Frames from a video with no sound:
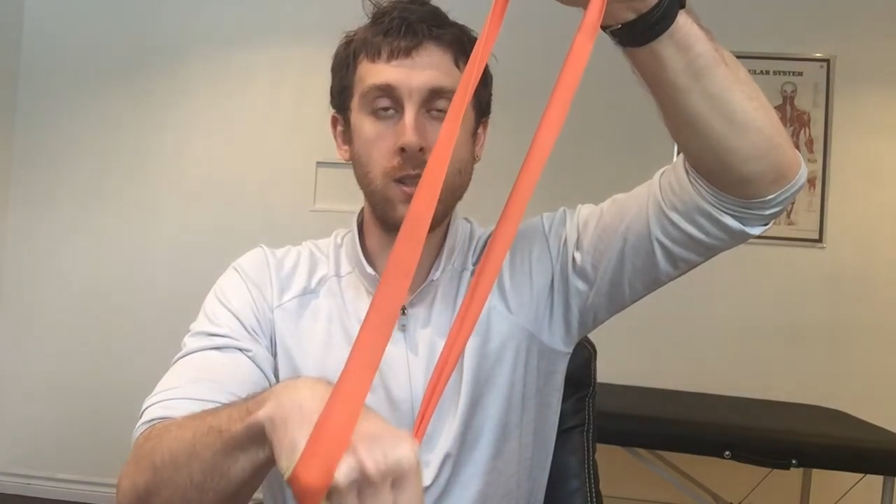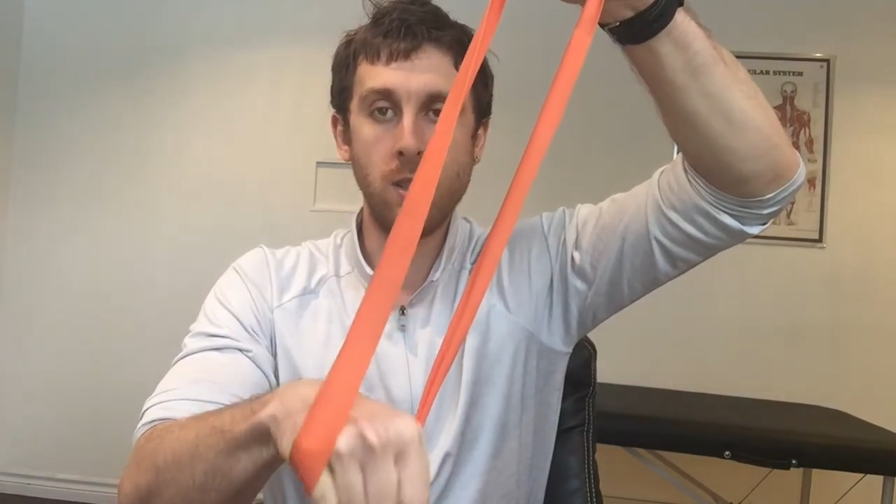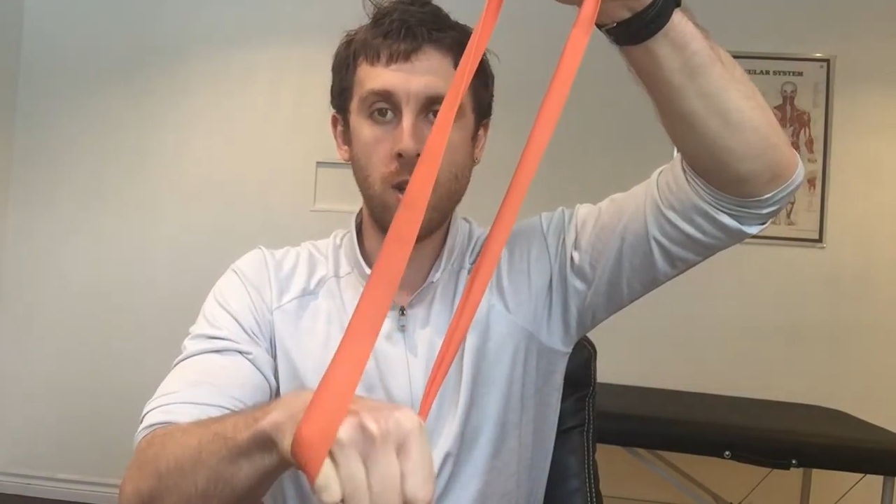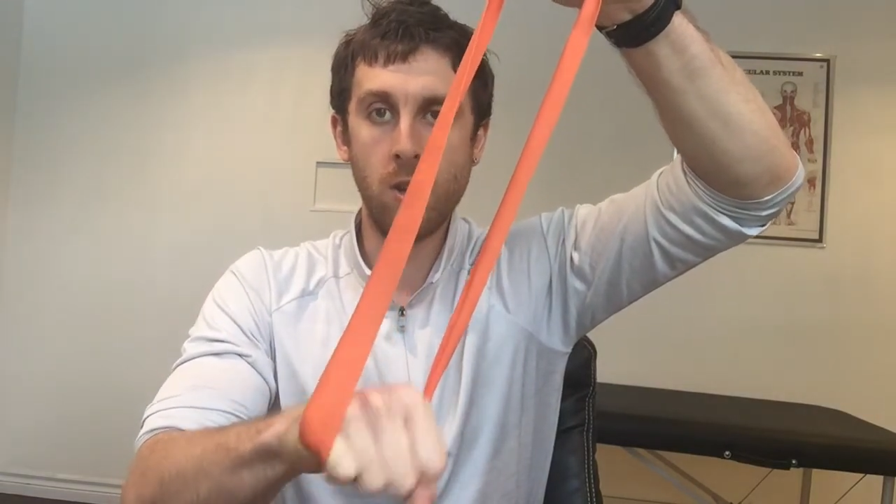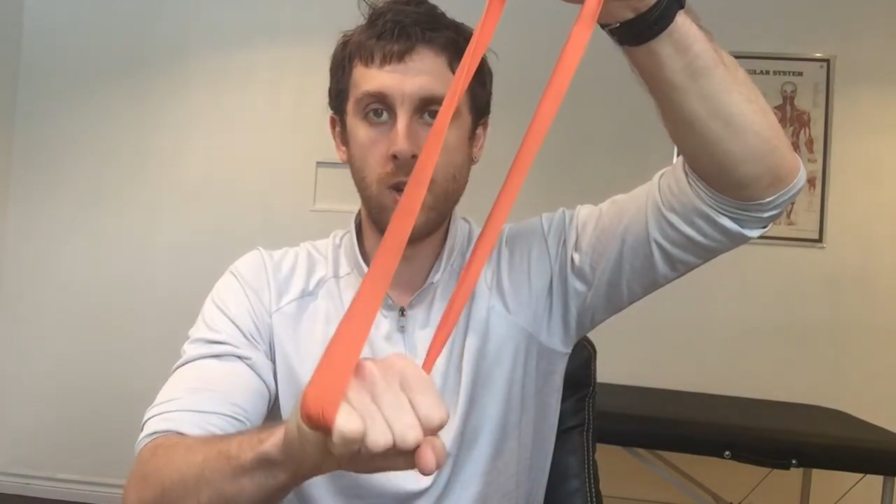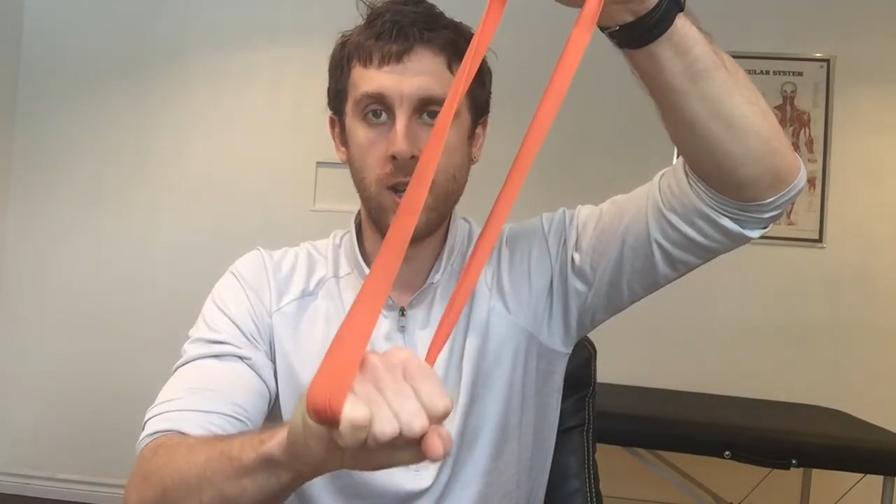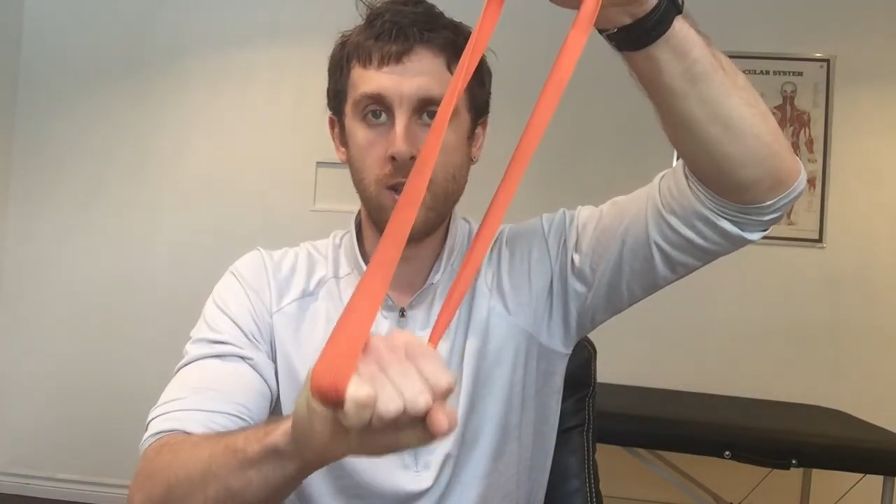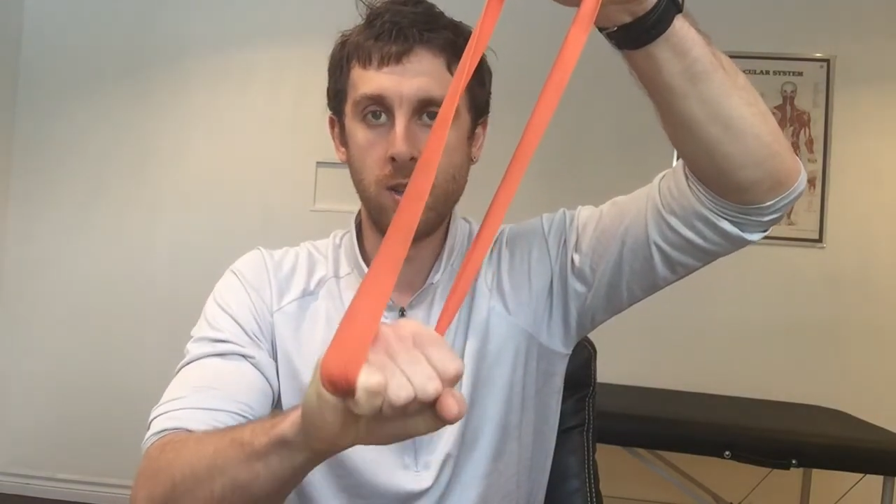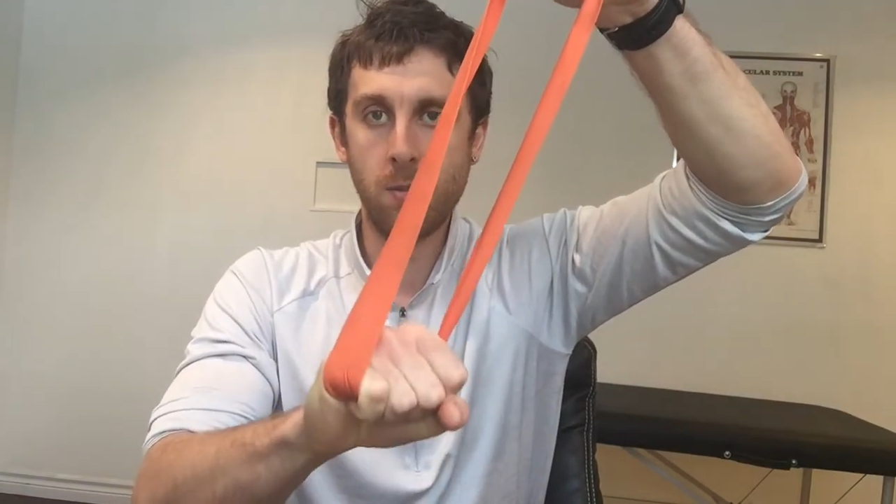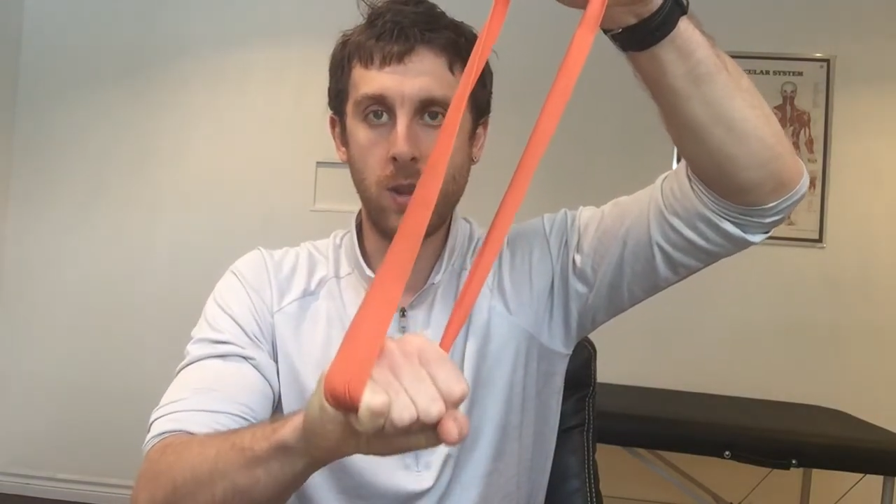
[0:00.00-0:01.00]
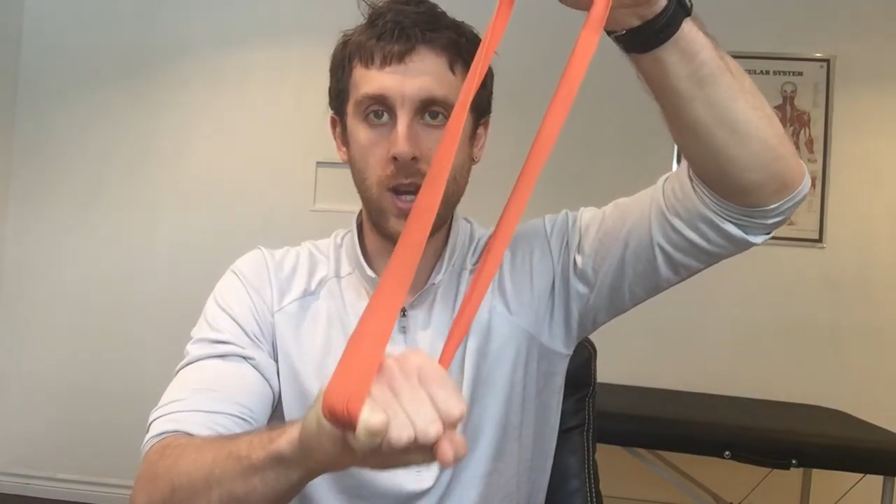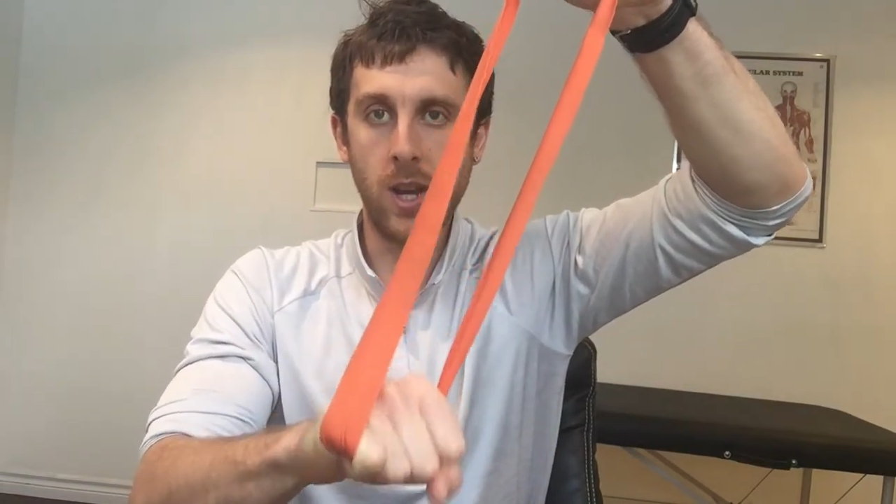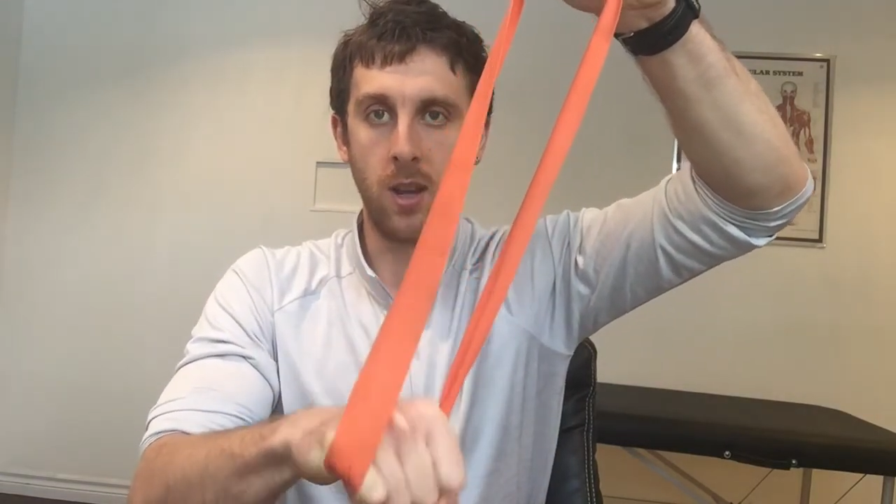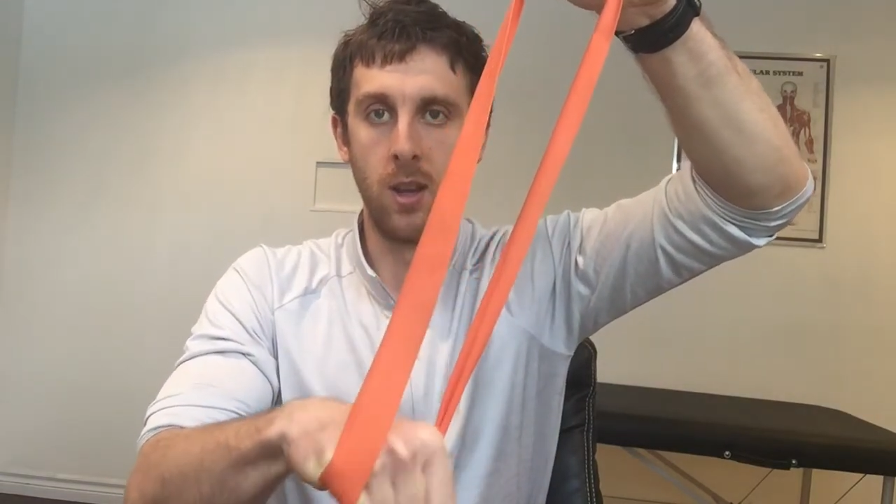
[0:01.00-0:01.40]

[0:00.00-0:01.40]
the other hand is applying